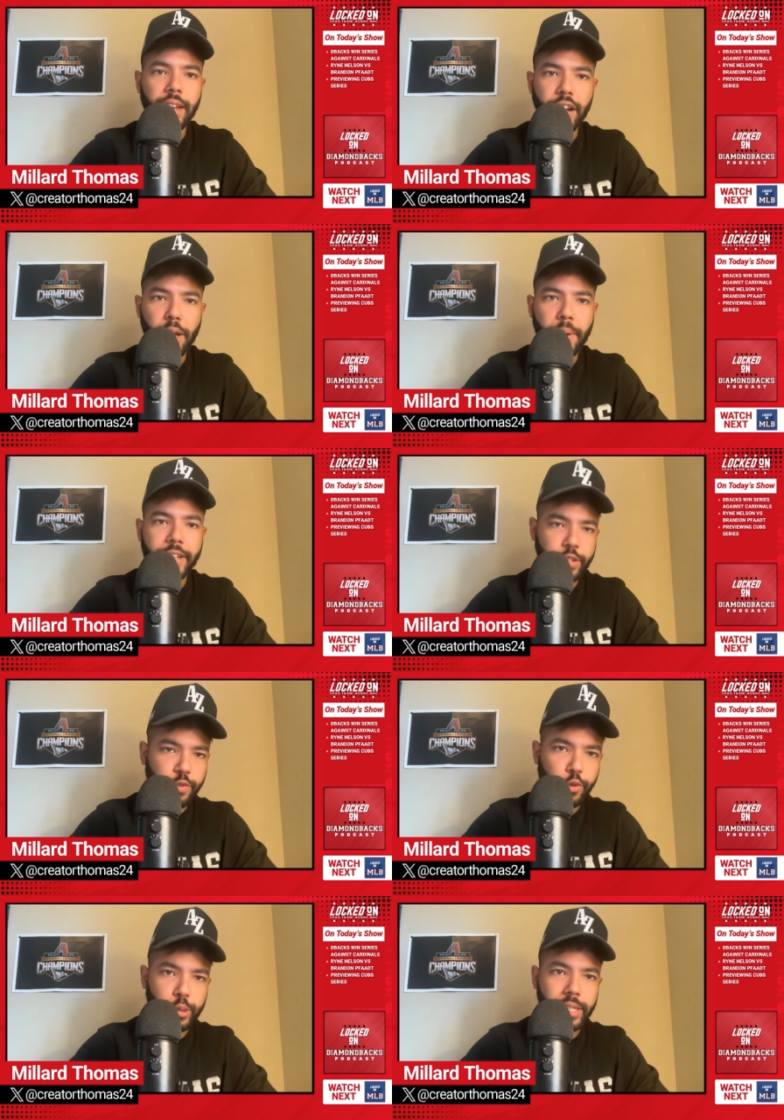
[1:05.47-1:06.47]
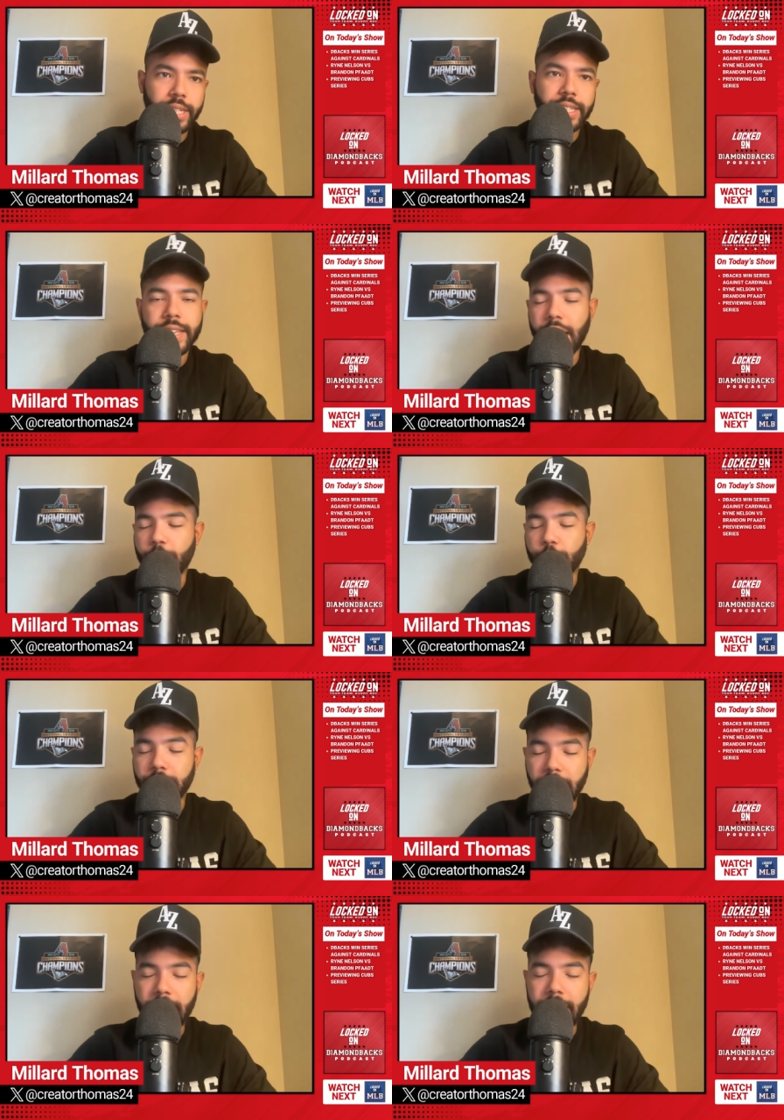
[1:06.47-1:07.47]
Diamondbacks your first listen every
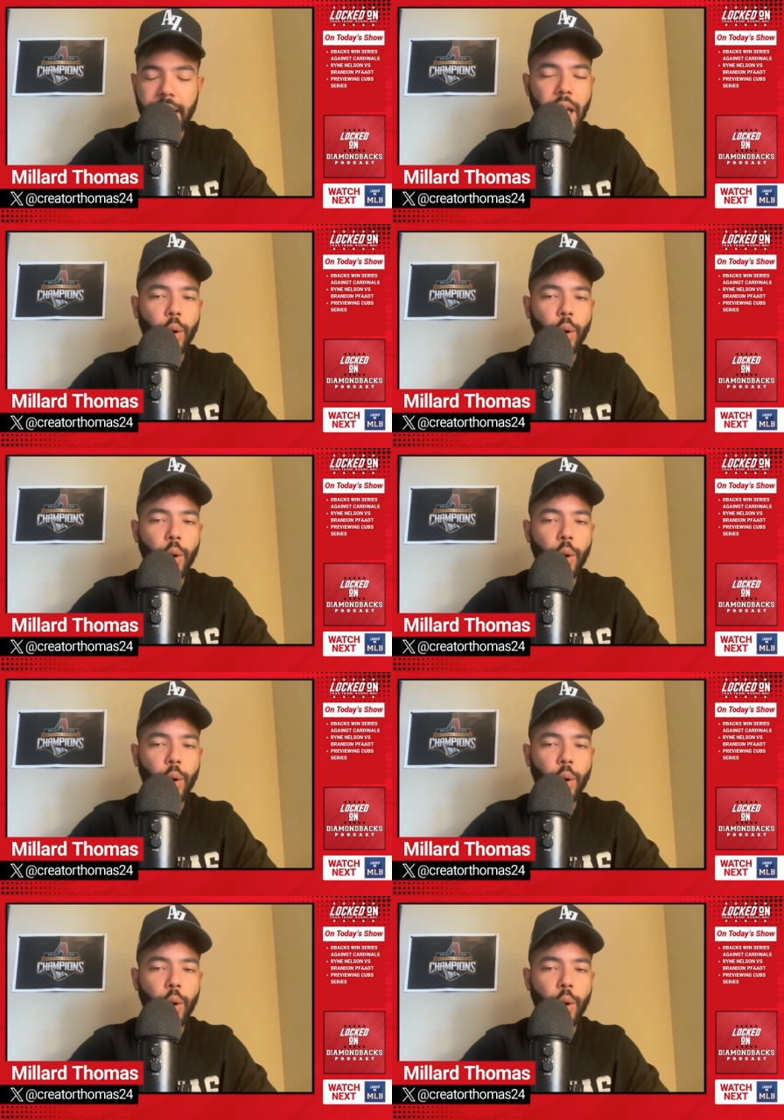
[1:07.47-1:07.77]
day.